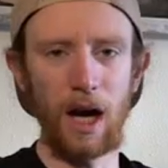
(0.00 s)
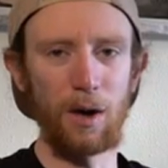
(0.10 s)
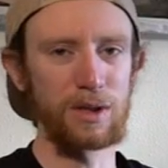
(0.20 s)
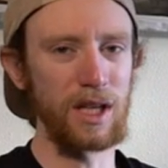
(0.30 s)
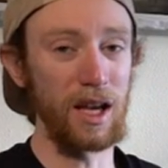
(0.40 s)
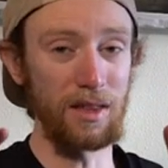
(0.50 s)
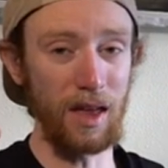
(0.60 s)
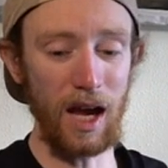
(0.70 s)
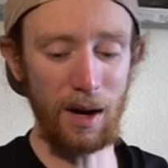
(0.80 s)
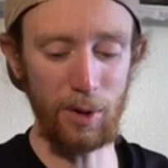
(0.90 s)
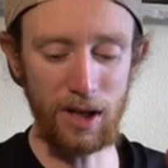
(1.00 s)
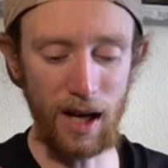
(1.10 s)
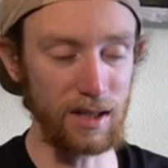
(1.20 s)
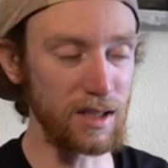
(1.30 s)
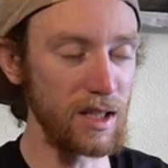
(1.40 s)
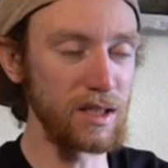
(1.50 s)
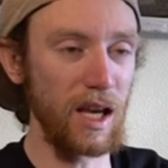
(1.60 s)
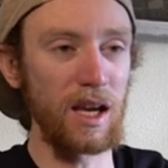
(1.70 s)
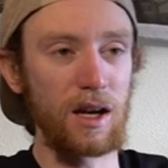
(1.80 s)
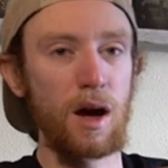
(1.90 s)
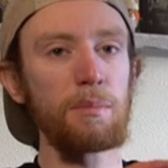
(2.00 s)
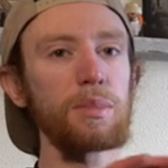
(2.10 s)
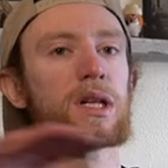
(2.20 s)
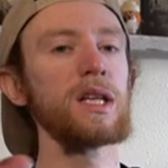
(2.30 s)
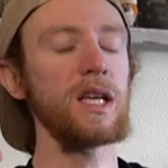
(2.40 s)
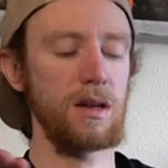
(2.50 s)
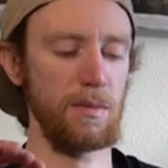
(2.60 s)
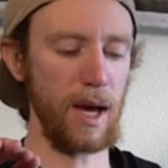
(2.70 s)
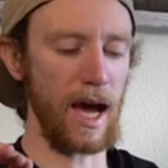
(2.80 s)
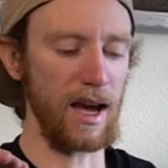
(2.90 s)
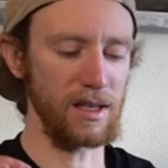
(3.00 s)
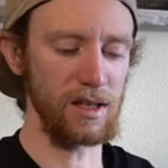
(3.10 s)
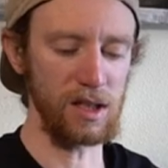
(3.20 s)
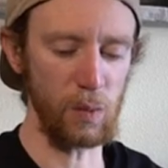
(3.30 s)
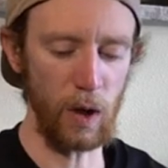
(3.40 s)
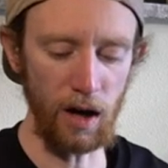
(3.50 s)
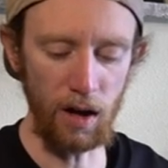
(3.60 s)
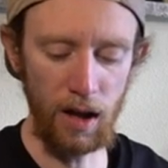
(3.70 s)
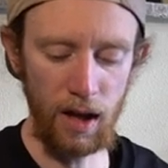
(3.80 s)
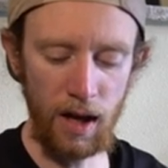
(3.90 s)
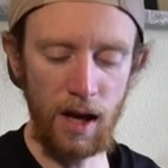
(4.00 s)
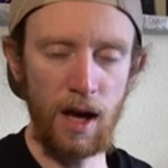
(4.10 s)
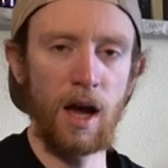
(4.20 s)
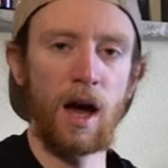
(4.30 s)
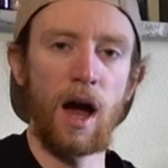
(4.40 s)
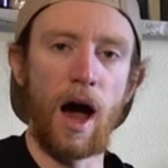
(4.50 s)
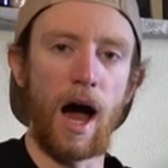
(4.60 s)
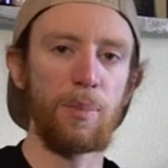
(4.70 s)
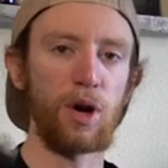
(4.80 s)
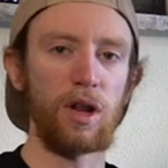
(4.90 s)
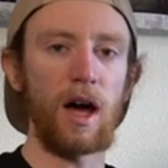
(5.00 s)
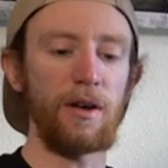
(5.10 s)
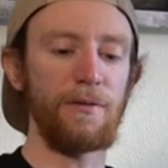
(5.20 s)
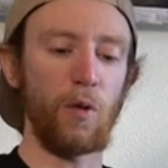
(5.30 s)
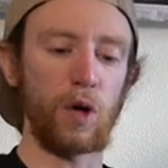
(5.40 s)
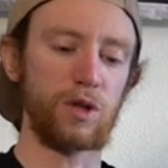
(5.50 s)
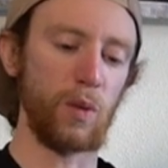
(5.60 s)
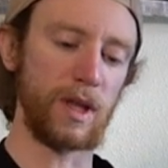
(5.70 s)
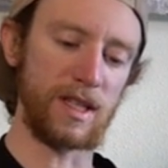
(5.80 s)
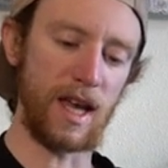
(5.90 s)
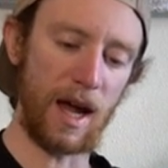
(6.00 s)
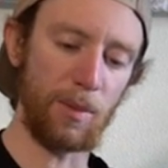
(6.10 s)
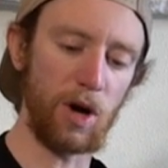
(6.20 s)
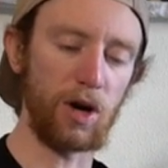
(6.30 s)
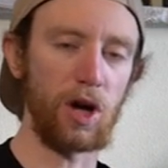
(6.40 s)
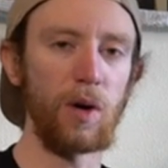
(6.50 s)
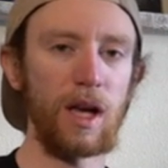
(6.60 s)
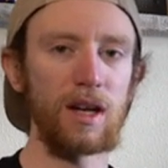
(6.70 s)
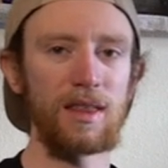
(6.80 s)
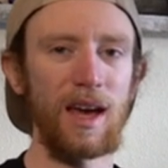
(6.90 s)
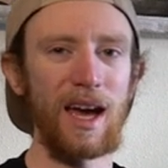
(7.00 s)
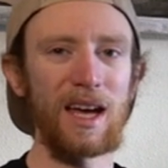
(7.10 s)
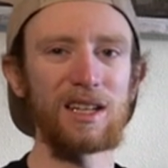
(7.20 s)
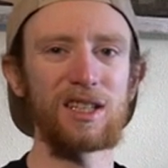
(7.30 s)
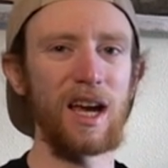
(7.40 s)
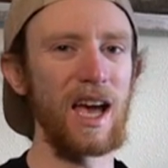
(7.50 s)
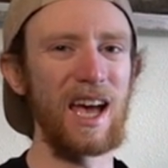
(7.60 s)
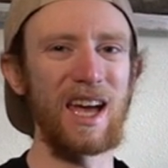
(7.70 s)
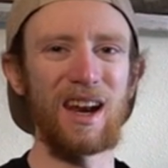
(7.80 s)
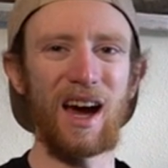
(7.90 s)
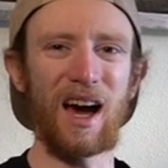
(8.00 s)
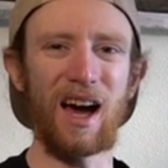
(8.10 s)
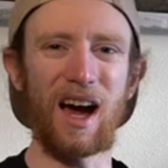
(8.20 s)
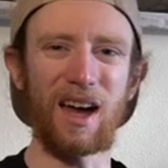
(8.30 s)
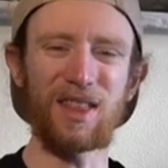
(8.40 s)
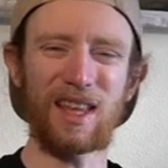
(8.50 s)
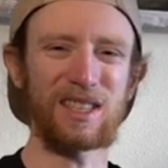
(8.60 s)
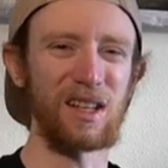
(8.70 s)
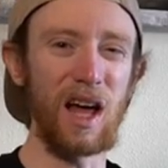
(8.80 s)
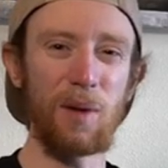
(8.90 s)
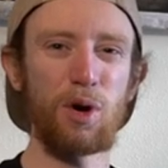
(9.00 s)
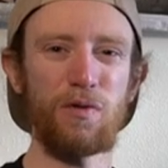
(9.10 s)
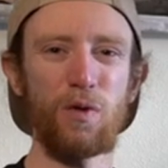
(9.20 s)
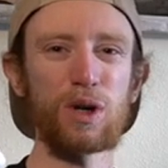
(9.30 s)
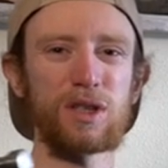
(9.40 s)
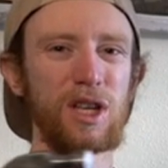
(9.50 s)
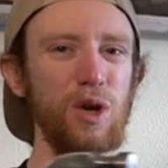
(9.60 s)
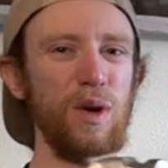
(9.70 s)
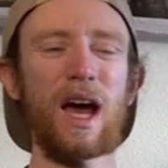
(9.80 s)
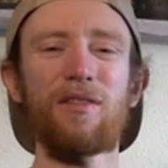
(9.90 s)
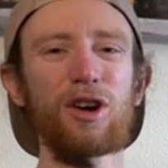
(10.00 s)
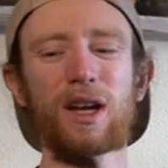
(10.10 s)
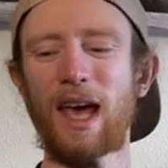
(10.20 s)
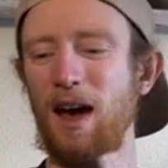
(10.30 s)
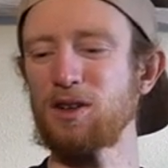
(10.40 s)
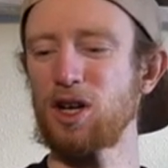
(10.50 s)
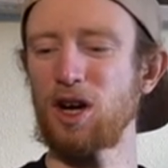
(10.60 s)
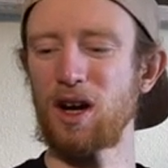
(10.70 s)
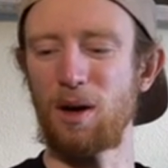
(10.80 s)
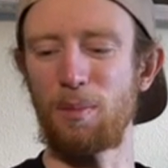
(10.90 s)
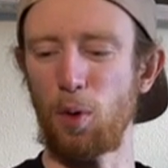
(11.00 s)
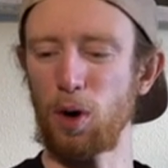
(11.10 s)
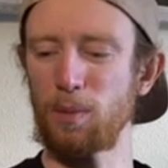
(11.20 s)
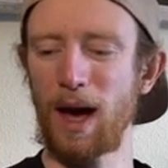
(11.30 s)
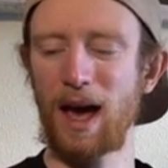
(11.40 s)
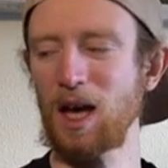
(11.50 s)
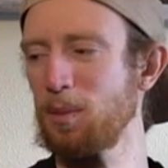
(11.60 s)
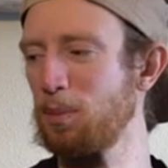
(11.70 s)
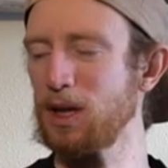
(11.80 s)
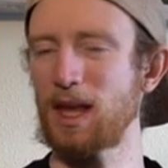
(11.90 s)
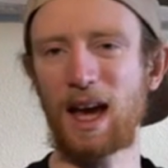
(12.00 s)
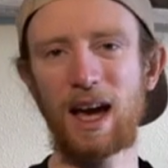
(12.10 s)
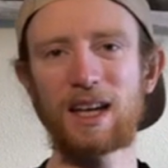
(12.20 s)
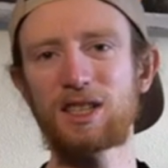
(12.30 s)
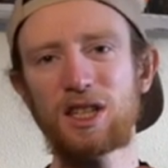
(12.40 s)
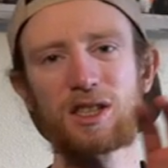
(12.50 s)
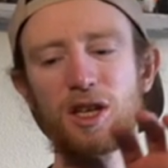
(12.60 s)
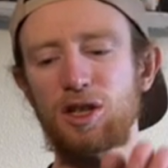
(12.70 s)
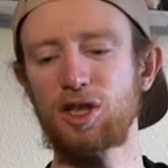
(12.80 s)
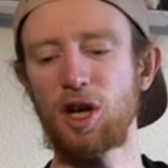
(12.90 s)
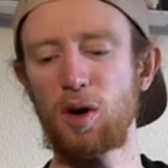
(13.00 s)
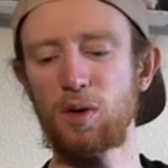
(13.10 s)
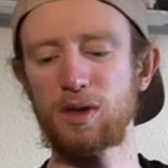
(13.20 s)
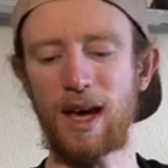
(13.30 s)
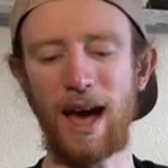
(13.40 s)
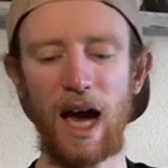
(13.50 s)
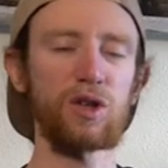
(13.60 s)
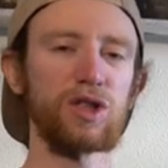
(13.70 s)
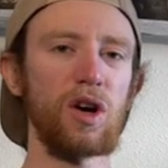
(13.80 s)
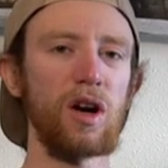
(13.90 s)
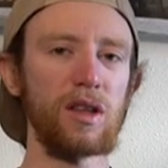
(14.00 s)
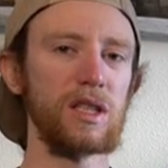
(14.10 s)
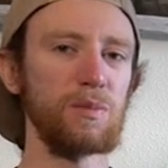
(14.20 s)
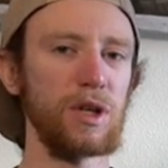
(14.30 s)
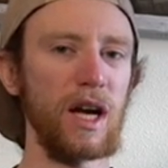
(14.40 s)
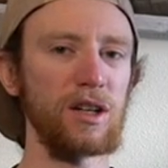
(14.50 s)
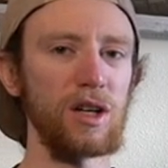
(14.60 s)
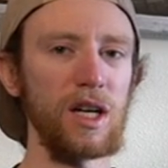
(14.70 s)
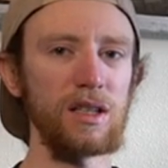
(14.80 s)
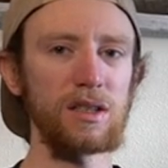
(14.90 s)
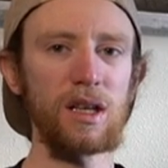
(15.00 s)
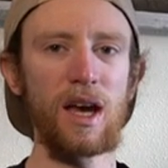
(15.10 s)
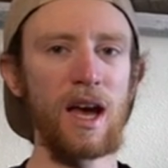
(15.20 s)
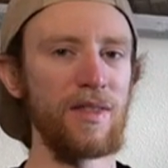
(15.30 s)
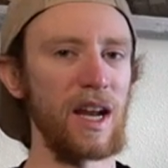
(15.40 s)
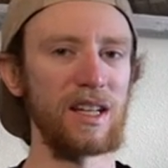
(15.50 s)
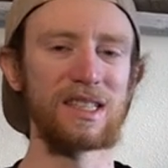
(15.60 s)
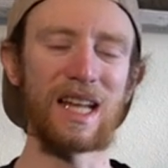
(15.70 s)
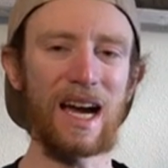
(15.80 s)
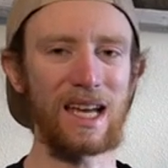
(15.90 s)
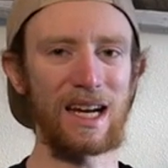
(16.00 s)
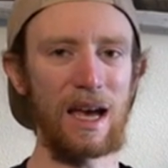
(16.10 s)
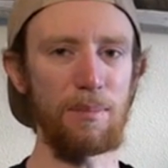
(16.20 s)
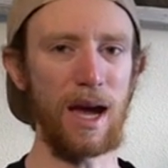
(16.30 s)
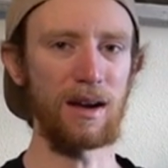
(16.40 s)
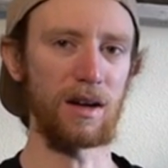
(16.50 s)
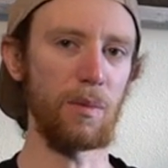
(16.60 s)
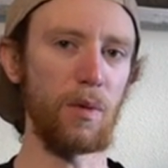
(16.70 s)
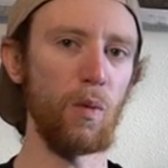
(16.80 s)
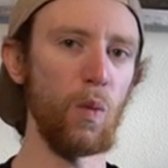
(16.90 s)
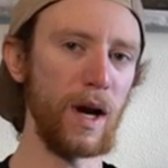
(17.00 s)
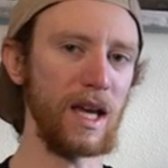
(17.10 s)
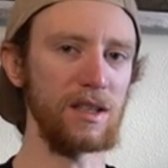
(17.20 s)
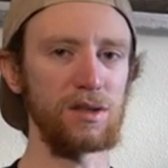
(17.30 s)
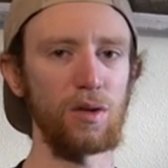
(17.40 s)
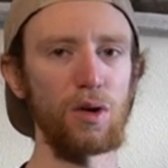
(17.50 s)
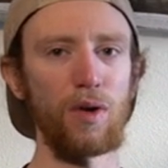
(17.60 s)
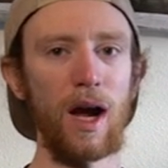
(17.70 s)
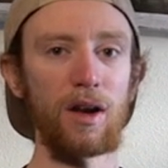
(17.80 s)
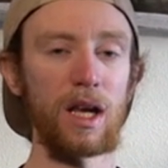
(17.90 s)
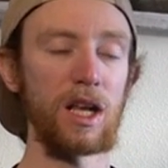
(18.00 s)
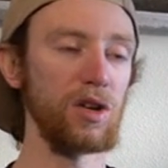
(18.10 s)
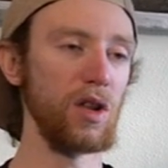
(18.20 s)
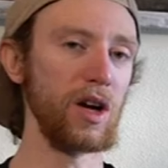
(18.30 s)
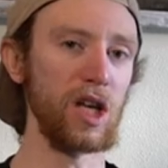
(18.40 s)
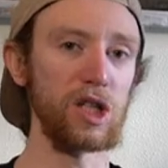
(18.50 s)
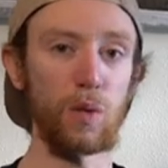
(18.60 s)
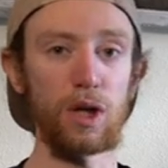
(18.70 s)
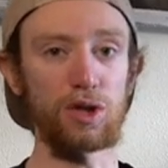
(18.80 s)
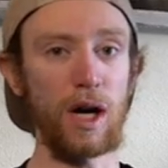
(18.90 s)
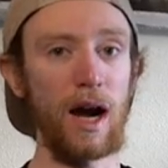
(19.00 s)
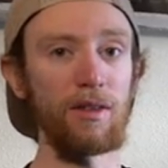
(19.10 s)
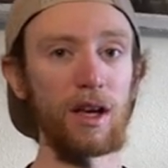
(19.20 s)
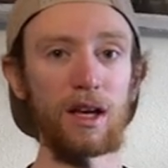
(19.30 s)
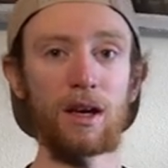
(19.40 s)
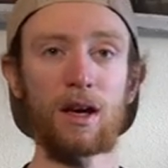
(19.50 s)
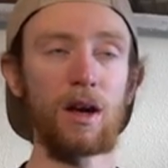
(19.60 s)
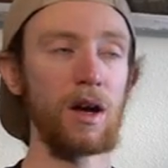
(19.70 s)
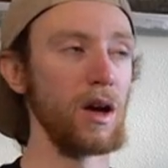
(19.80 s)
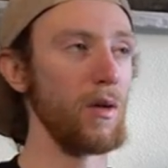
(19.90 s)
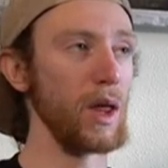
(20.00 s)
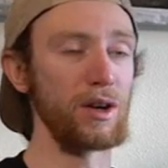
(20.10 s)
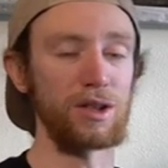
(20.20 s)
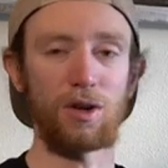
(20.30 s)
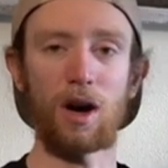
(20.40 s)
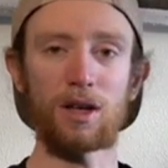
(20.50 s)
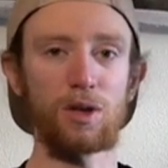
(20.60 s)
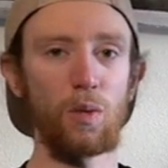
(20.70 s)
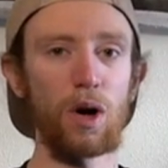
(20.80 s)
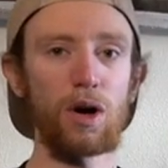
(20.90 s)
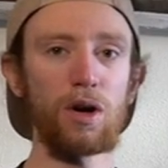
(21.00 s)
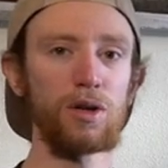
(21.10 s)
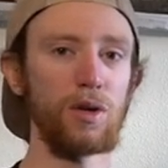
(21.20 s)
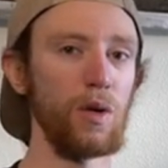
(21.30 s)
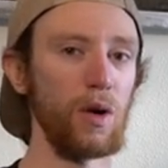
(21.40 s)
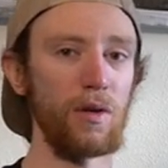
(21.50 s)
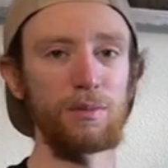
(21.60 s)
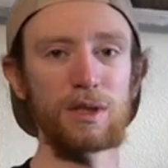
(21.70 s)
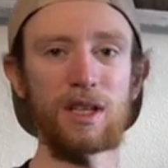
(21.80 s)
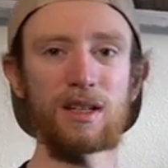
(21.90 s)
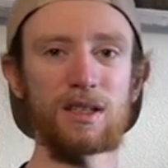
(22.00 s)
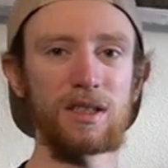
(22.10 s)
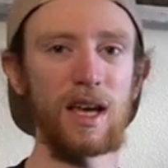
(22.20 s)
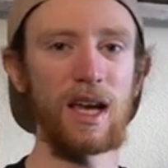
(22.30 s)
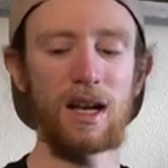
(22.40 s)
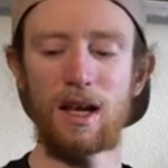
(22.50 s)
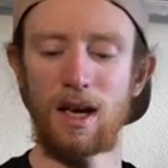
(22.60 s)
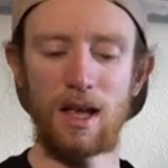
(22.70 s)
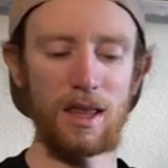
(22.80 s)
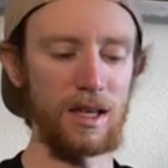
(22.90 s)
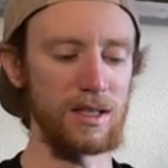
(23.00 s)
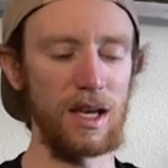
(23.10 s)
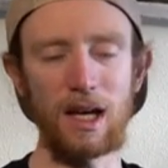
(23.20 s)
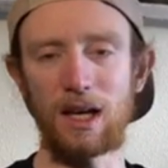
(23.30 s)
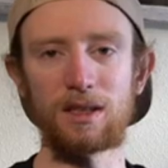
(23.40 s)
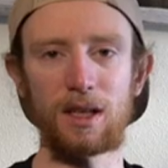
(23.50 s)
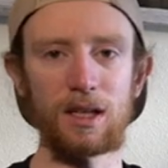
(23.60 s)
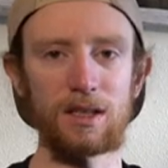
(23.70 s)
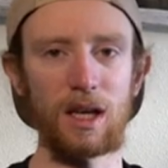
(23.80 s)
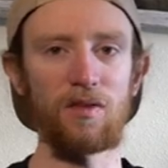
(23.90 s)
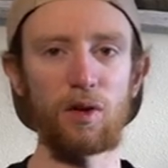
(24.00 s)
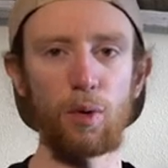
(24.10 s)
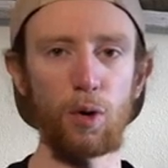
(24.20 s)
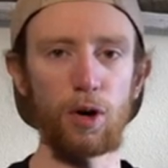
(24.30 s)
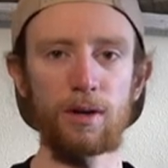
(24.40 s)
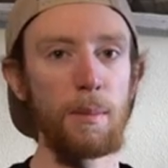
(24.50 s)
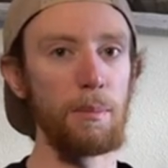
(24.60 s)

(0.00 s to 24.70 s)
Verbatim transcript: I would say the hammer test is a complete pass as well. I put a lot of force with this hammer going into the edge and I think that's a lot more force than you would ever encounter in a board bag, but that kind of just shows how strong this protector is, that it's not gonna get banged up when it gets thrown around in your luggage when you're traveling. And whether it's across the world or from state to state, this thing is gonna save your board.